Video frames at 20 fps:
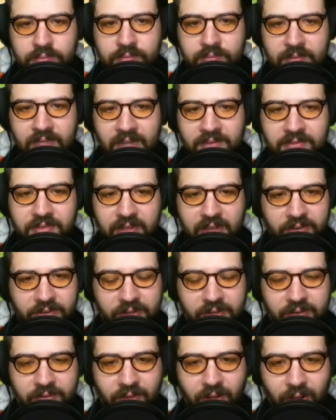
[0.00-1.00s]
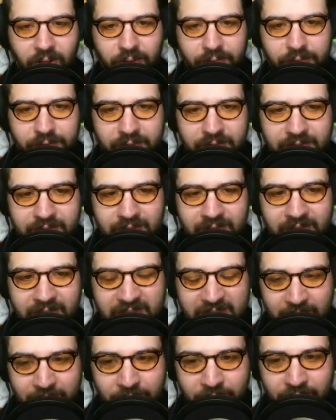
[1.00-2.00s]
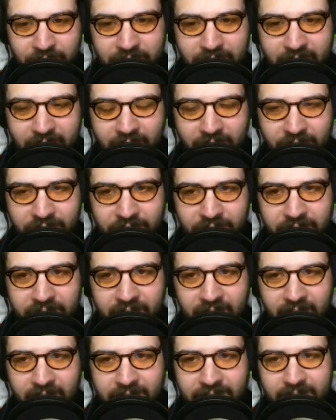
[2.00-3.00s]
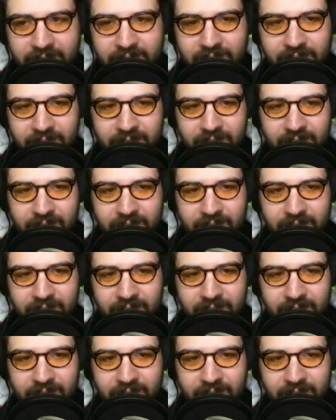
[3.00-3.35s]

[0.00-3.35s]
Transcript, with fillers: I have to get rid of all of these things I put down to test.